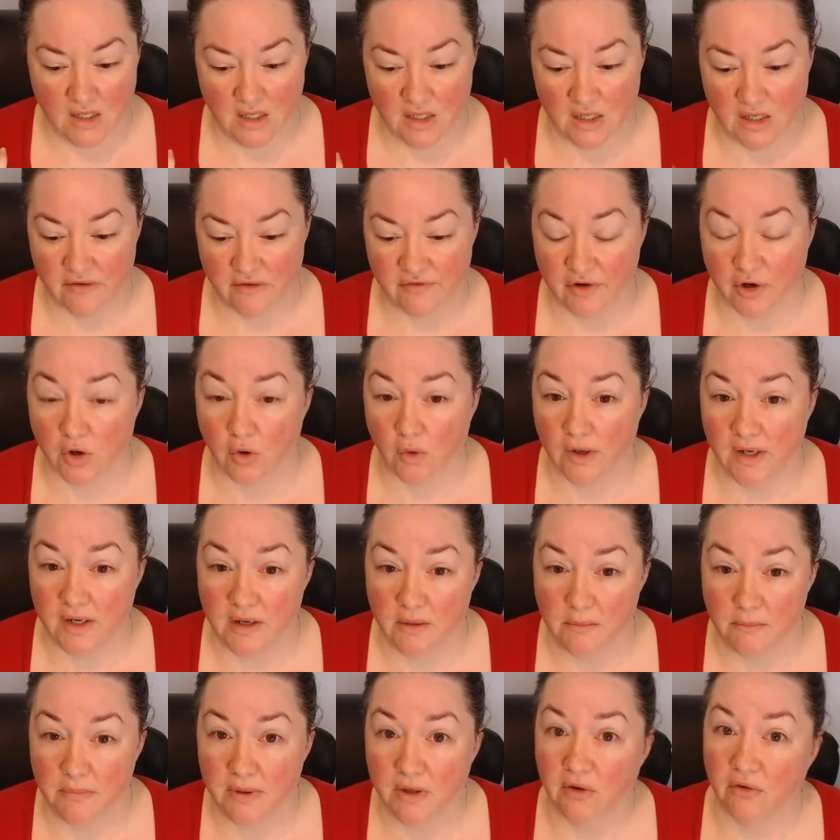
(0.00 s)
If you're going
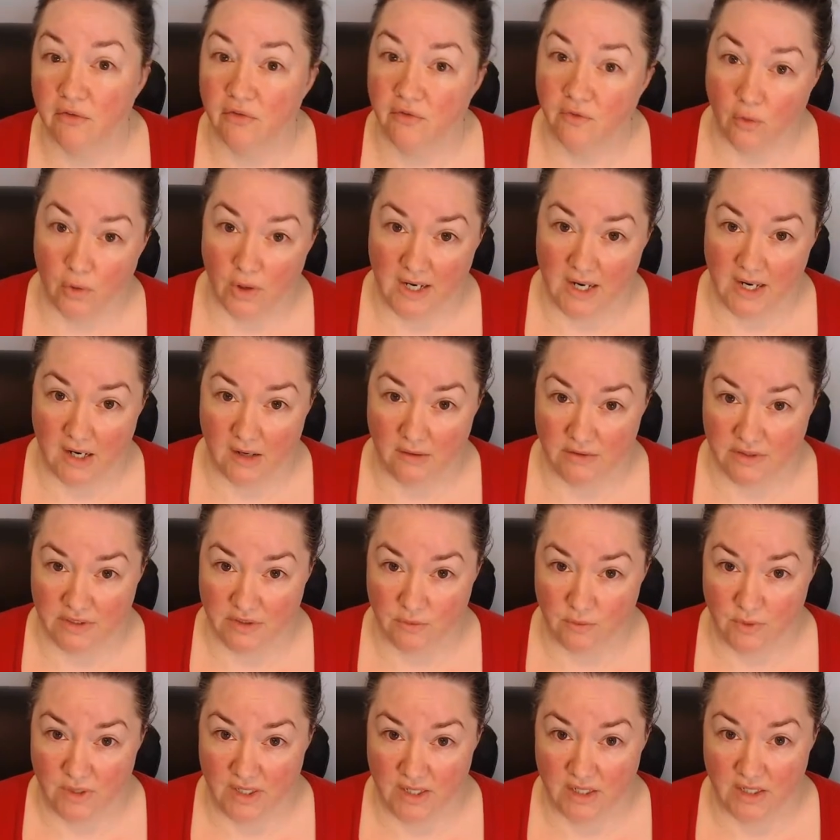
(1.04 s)
to bill 40 hours
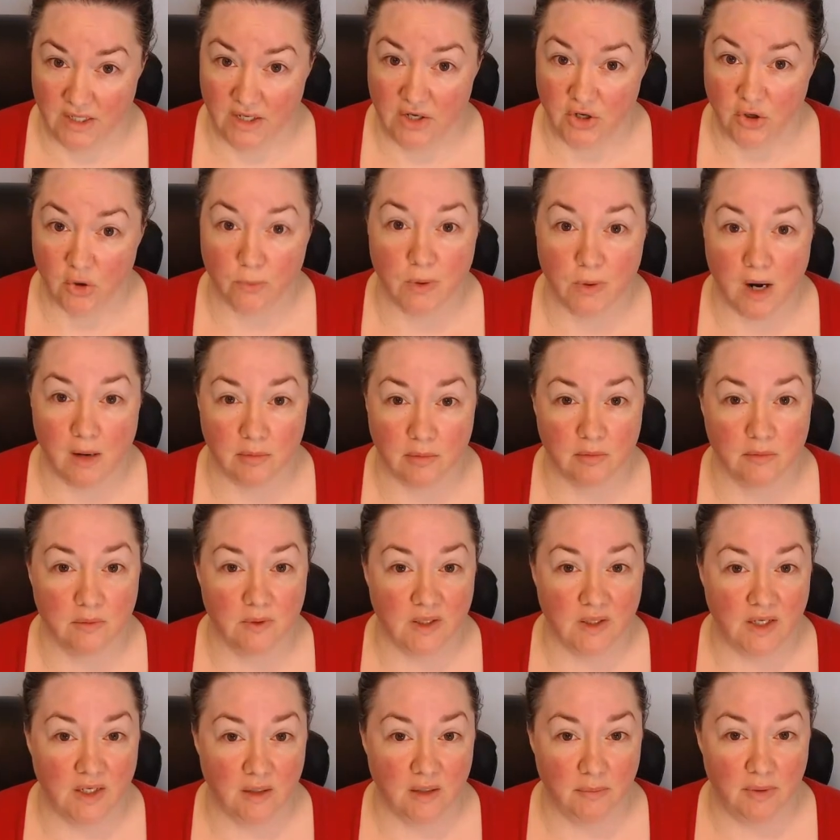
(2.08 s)
a week, you're
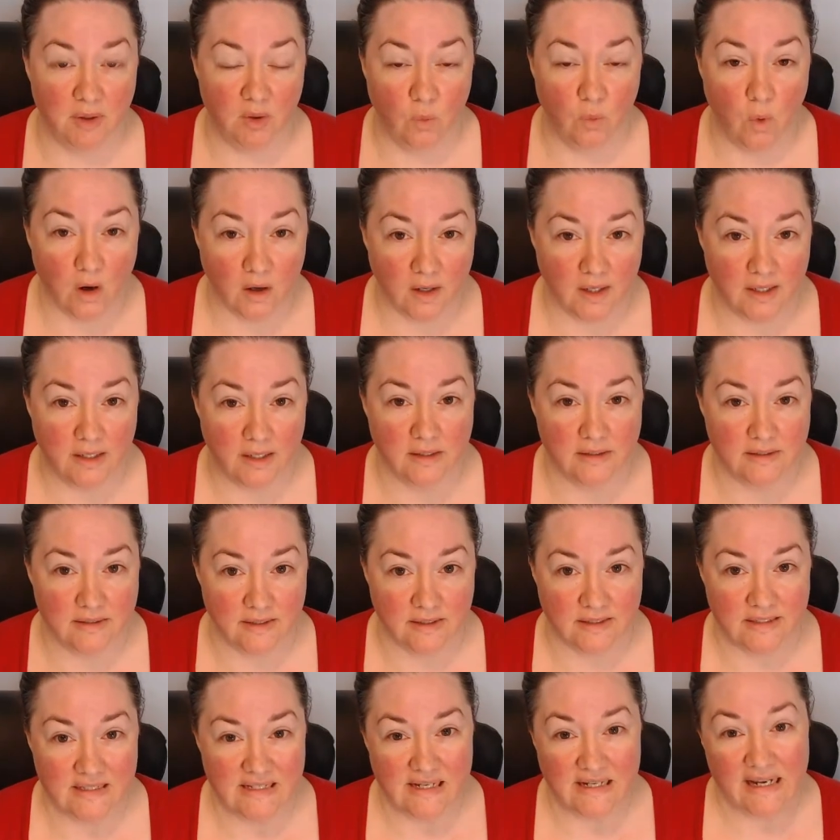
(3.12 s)
probably going to be working
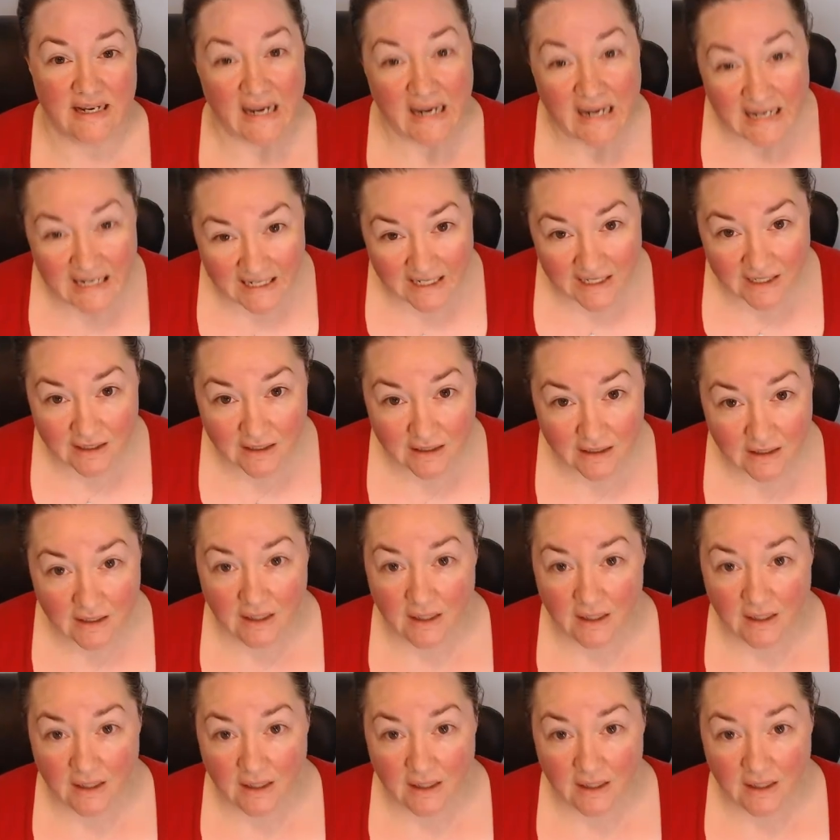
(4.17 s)
60 to 80